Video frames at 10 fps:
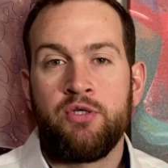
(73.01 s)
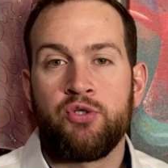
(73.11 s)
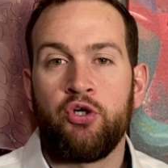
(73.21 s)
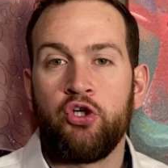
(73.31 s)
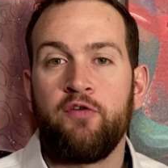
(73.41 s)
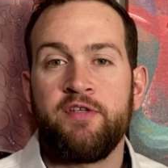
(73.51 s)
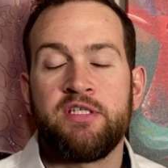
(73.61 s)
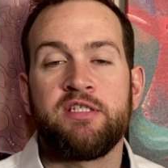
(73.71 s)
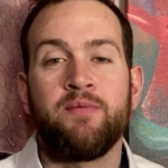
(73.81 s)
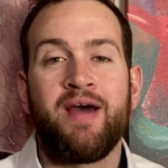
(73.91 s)
So our nervous
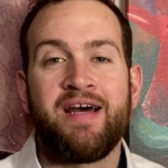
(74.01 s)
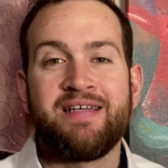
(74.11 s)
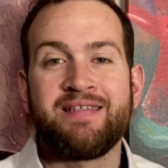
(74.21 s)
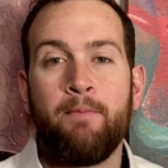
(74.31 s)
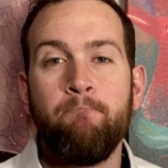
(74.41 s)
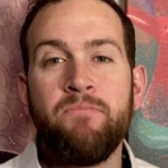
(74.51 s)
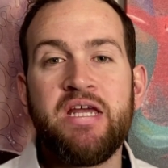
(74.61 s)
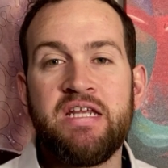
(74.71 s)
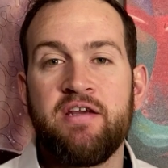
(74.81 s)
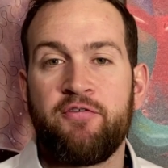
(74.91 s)
system has
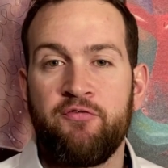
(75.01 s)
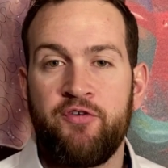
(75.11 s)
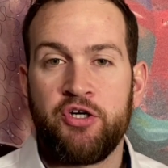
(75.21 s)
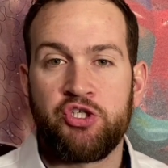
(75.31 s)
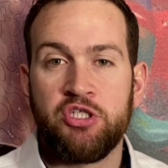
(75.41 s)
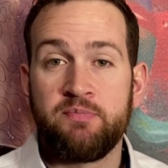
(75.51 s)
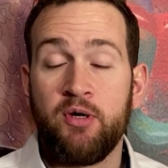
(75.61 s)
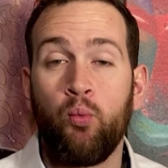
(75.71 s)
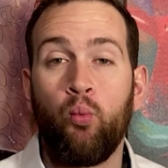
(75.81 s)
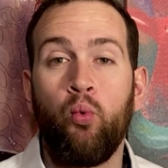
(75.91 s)
many different functions,
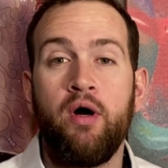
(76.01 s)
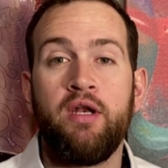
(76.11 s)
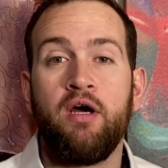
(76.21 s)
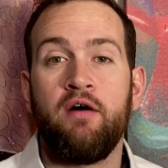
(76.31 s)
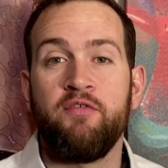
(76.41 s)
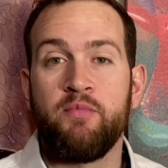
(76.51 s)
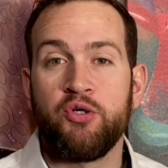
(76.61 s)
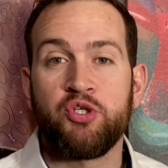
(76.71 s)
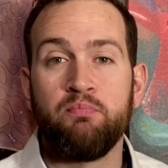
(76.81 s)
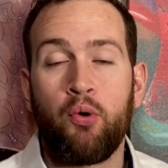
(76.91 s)
but one of the
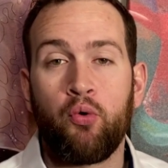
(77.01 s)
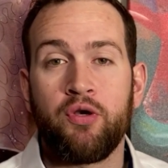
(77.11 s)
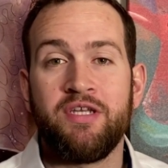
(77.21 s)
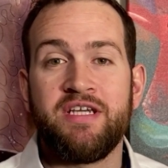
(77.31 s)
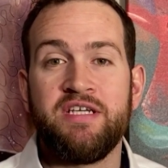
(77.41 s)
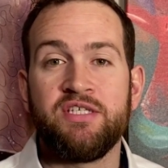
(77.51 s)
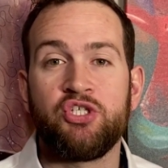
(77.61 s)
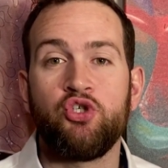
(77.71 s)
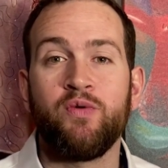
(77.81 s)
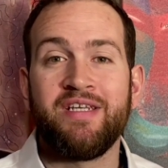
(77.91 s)
most important is
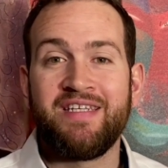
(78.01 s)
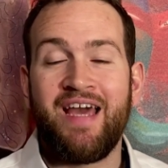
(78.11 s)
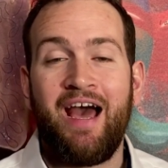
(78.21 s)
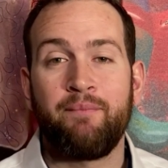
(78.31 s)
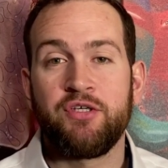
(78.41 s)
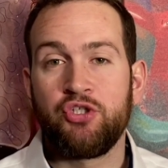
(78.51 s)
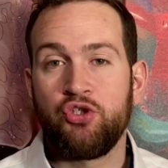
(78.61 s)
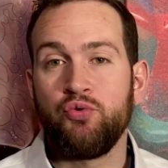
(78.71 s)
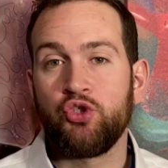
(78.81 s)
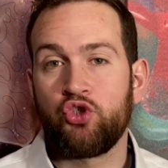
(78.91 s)
to adapt
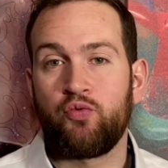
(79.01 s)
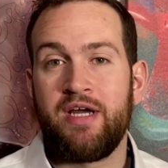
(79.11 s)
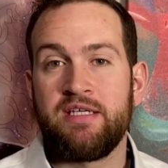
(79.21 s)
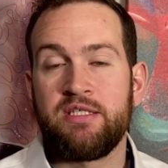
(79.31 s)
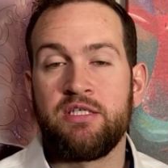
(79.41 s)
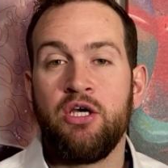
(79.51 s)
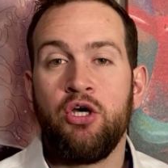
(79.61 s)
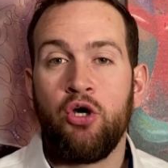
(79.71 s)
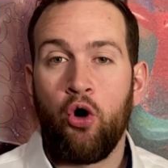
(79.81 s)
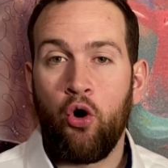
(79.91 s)
to stress
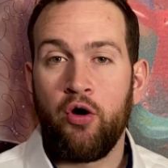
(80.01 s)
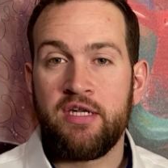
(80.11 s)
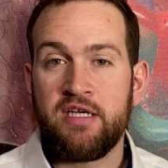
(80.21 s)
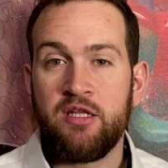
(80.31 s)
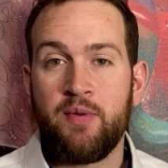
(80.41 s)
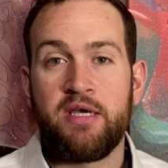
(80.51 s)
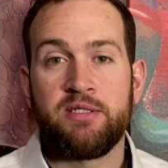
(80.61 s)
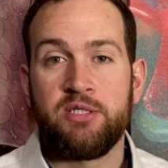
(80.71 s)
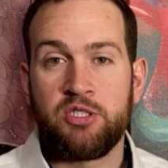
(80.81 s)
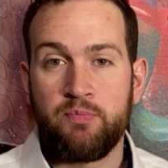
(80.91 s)
on a daily
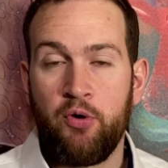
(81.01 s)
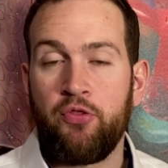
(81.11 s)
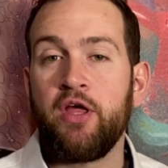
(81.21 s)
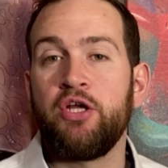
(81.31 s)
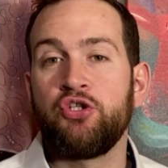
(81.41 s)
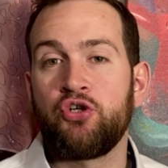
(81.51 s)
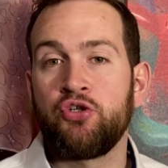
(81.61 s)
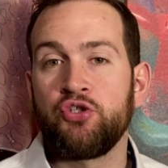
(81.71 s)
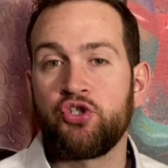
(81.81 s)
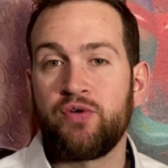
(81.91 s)
basis, both
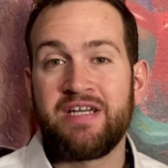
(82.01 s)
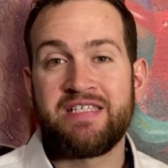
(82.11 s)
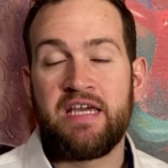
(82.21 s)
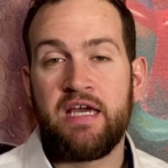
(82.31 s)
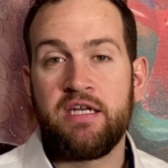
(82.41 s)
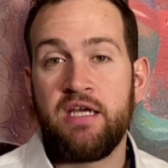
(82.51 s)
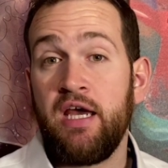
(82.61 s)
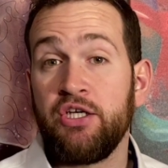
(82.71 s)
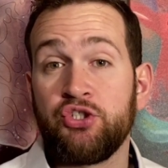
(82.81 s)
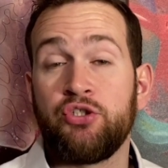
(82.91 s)
internal stress and
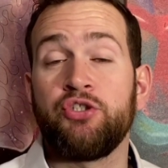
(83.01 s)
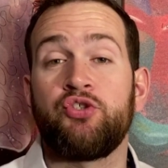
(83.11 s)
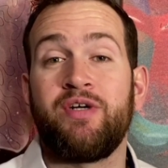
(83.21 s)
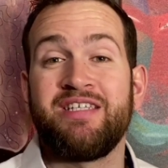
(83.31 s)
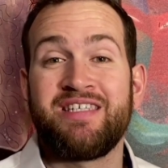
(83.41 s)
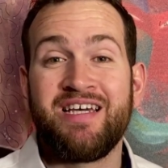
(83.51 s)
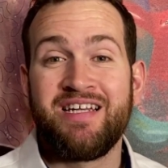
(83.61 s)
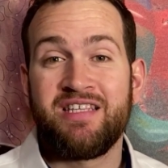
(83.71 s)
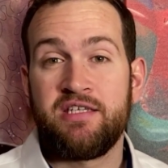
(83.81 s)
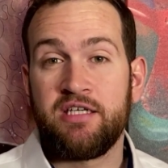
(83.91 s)
external stress,
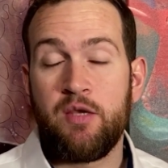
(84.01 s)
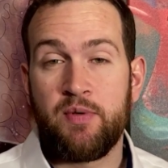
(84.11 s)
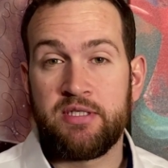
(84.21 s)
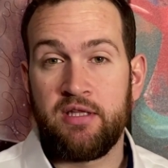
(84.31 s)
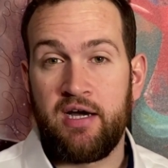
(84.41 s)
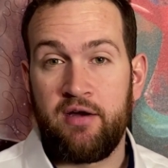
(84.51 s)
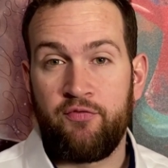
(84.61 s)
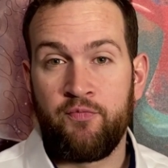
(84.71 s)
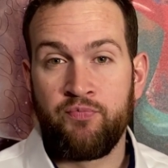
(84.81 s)
to keep us alive.